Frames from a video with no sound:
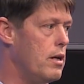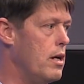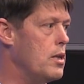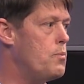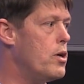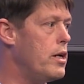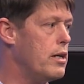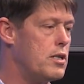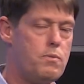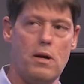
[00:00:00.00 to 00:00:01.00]
in the pudding
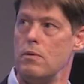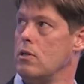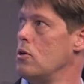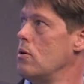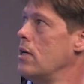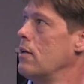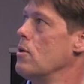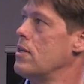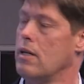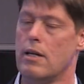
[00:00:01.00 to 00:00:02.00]
is to be able to do it
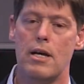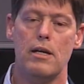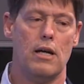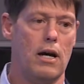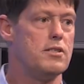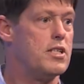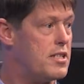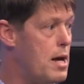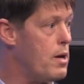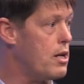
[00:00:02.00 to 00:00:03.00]
with a
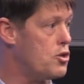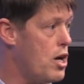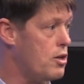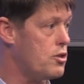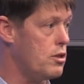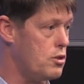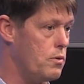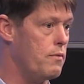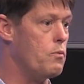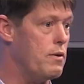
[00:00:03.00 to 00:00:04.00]
systemic injection. So
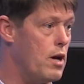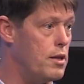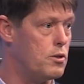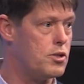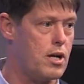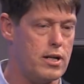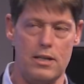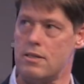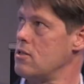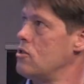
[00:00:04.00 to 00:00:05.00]
we've done those
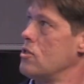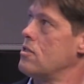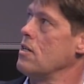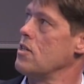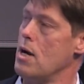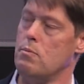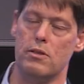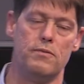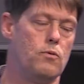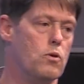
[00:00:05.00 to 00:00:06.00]
studies. This is just an example
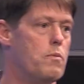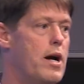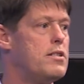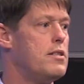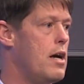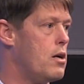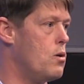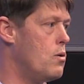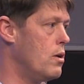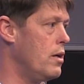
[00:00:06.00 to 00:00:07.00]
of 4 mice in that
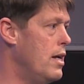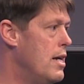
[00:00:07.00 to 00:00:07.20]
cohort.